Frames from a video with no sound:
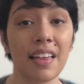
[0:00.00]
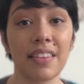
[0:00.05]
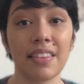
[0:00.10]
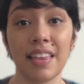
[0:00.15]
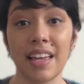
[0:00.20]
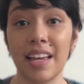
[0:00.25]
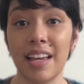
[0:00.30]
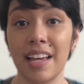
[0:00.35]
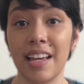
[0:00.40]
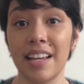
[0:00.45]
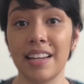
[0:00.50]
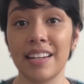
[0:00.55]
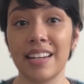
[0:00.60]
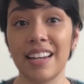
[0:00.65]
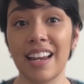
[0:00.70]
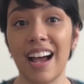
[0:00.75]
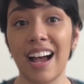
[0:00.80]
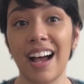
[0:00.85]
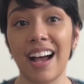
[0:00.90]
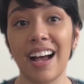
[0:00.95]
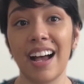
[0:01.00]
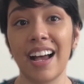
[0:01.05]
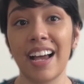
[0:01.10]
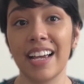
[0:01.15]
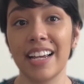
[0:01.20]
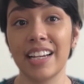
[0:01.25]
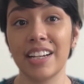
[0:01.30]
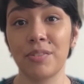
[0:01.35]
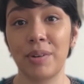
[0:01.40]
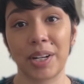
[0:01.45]
then
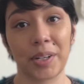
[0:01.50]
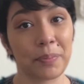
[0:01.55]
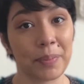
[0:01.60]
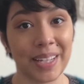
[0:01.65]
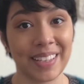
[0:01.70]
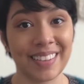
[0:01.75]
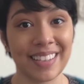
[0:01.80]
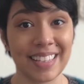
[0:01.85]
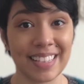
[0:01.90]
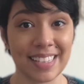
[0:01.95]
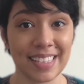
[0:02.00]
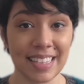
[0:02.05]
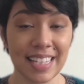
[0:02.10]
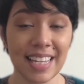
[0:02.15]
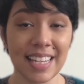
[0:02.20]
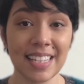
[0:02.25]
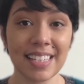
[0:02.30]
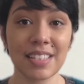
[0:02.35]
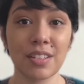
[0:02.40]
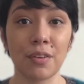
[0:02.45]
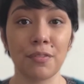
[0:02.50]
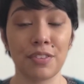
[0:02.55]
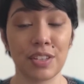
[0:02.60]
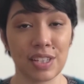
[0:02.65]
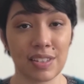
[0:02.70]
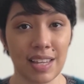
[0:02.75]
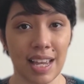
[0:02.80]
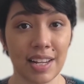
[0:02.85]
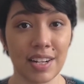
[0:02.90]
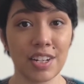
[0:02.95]
I recommend this list of
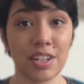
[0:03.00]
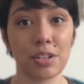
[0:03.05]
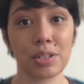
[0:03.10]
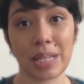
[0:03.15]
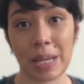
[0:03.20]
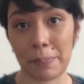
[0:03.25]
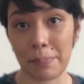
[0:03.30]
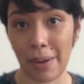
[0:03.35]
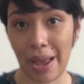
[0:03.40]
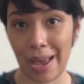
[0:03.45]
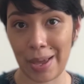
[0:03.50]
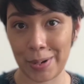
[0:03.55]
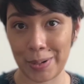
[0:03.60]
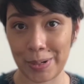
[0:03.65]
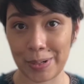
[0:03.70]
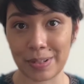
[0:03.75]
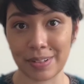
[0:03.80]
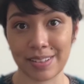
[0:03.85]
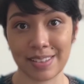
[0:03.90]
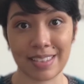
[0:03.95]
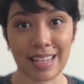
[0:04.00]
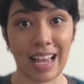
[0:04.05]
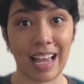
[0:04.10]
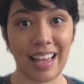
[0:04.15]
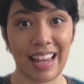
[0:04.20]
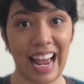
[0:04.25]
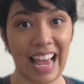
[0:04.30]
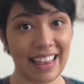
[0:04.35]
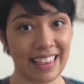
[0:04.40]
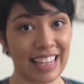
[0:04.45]
designers and patterns
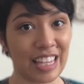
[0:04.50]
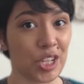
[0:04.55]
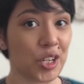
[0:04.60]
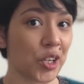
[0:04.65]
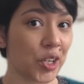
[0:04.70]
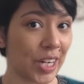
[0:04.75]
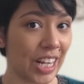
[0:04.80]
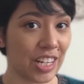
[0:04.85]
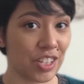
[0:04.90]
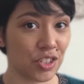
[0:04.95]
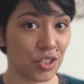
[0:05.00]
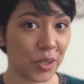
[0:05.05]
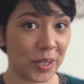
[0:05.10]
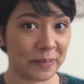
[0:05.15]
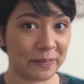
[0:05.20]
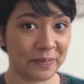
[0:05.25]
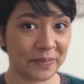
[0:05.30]
that I think you're gonna enjoy.